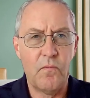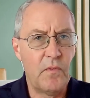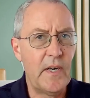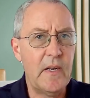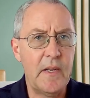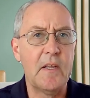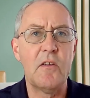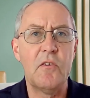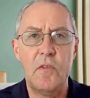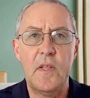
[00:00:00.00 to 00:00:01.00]
really
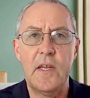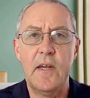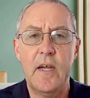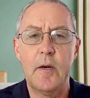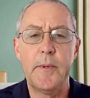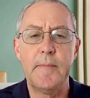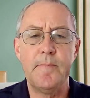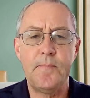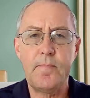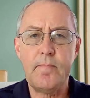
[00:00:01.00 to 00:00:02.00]
does to the economy.
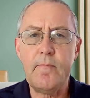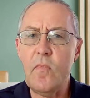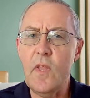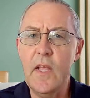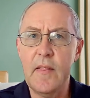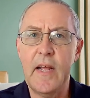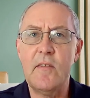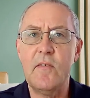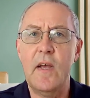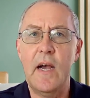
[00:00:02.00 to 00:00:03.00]
And
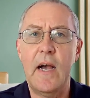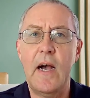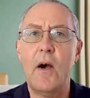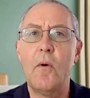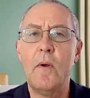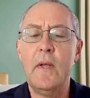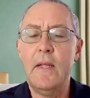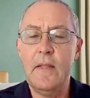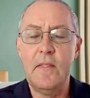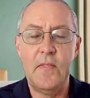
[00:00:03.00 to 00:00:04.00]
that's how
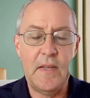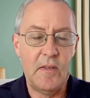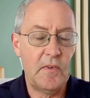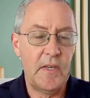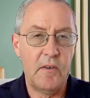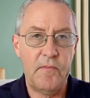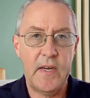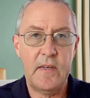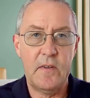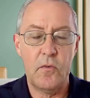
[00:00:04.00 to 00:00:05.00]
things get
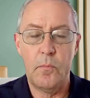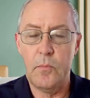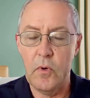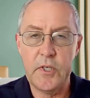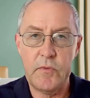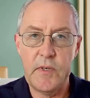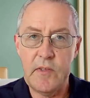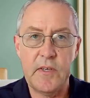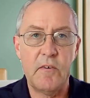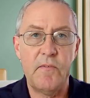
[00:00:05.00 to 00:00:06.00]
affected, or mortgage
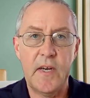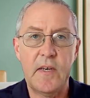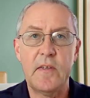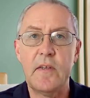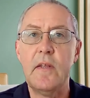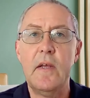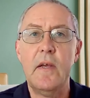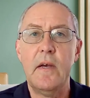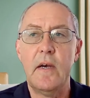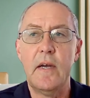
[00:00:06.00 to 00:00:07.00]
rates get affected
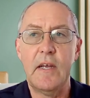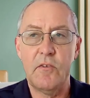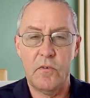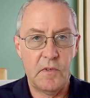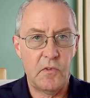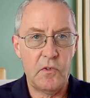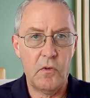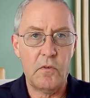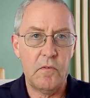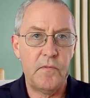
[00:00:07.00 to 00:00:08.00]
as a
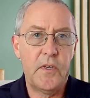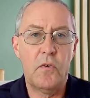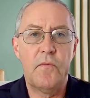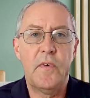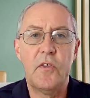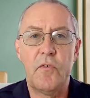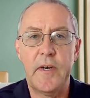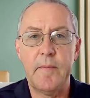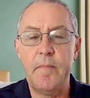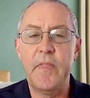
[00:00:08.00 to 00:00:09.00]
result of the federal funds
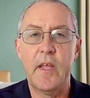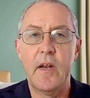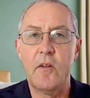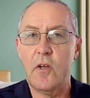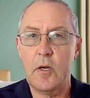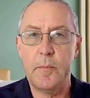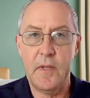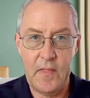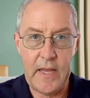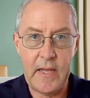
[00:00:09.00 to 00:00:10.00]
rate. And I'll talk
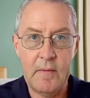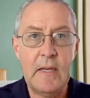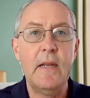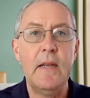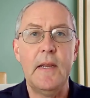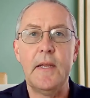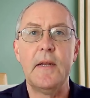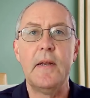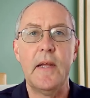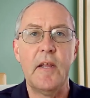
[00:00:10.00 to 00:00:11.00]
about that
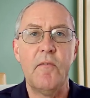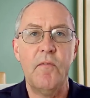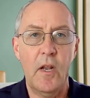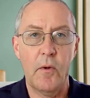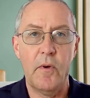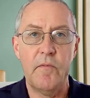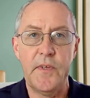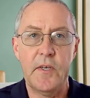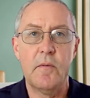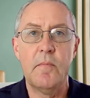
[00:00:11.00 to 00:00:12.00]
in a follow-on
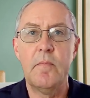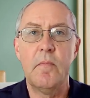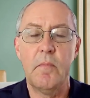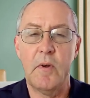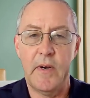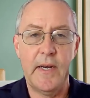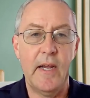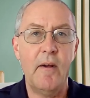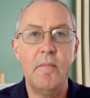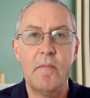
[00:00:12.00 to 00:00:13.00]
video. But right
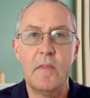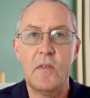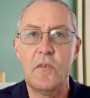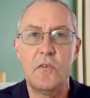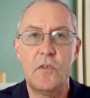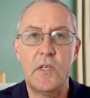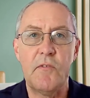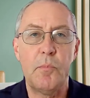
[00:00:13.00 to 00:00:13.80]
now, this is Jeff